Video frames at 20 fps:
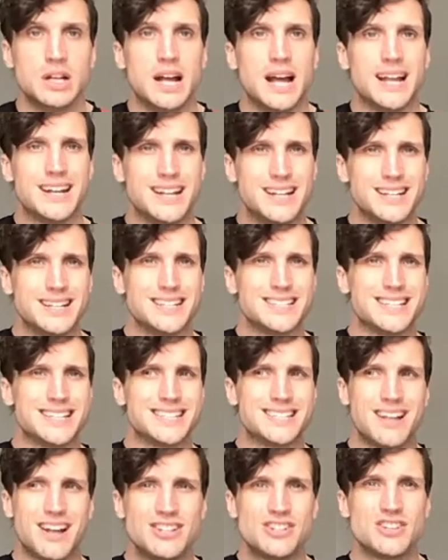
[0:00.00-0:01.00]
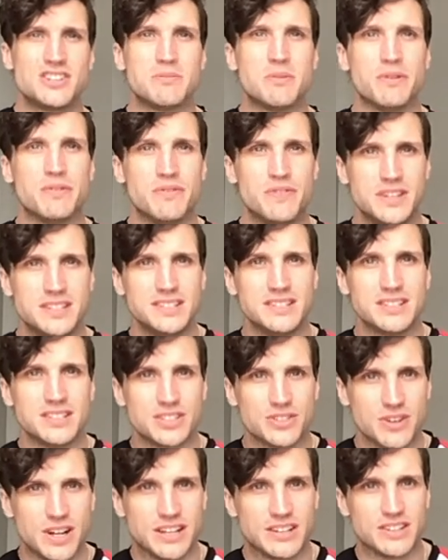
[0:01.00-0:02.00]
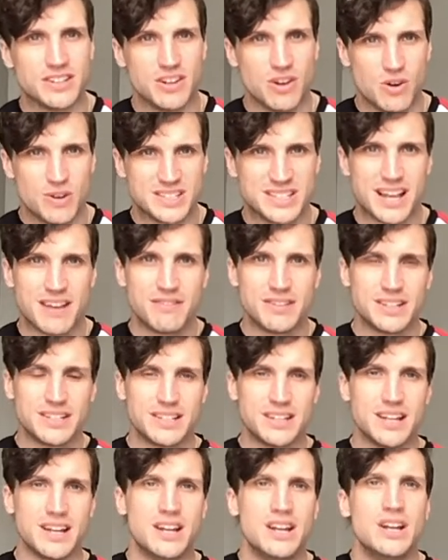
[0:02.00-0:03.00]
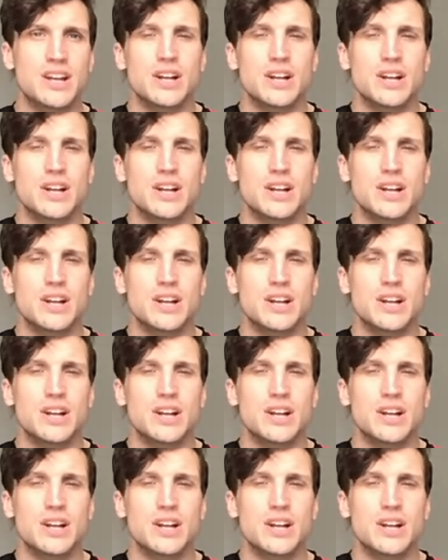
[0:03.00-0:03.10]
And then it's not just about physical strength, you know, it's having the